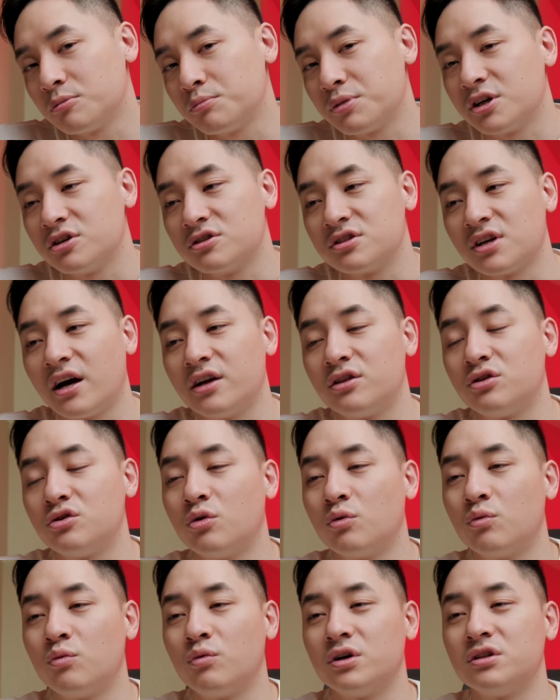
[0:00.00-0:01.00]
because I
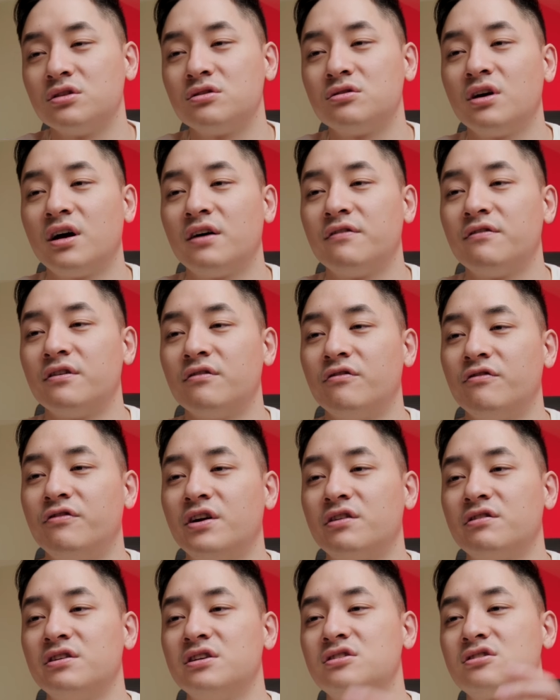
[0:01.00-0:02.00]
don't want to have
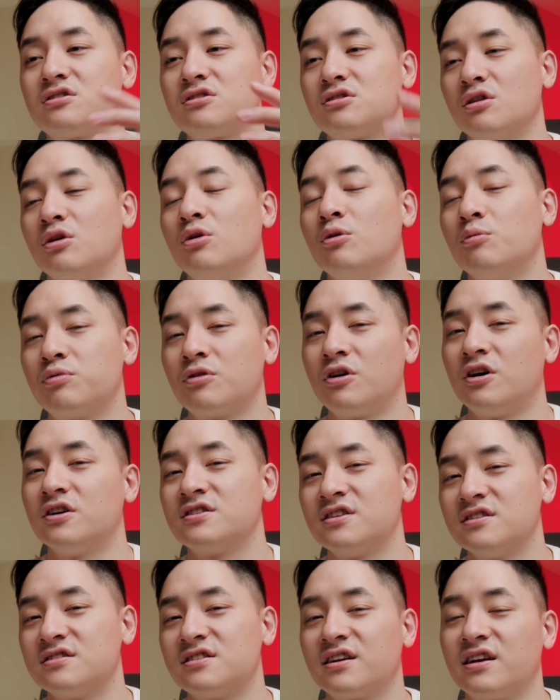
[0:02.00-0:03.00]
very slow
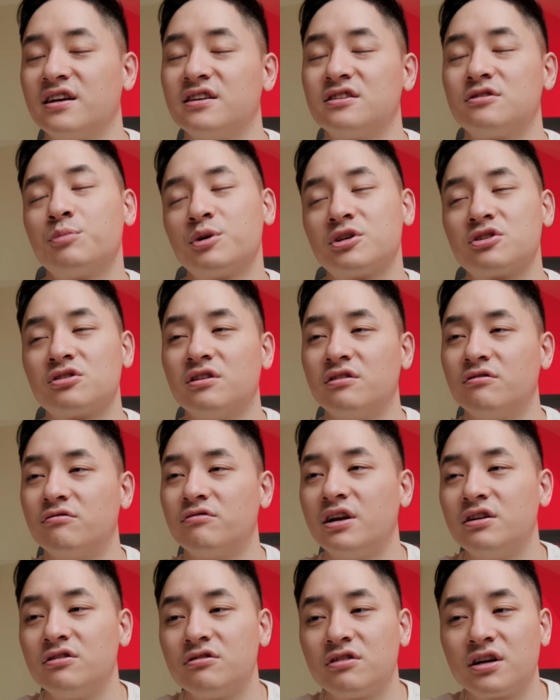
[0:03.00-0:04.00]
processing, especially
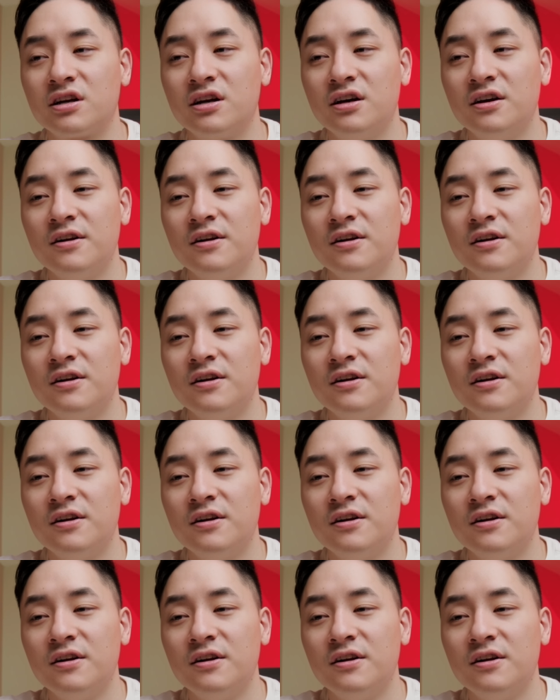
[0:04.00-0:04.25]
rendering.